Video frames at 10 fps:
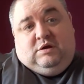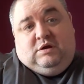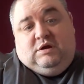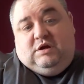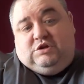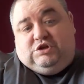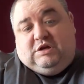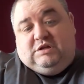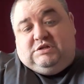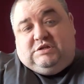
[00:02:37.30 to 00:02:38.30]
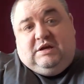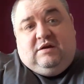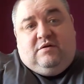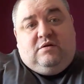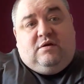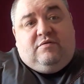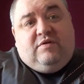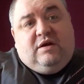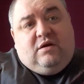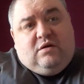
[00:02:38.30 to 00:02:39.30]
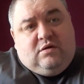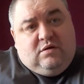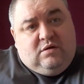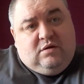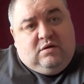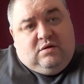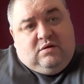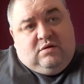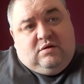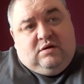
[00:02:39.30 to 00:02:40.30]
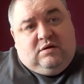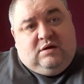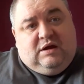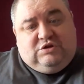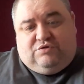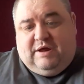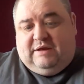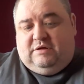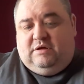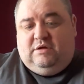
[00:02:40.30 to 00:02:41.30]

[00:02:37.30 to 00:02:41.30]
as you can see, I think, has red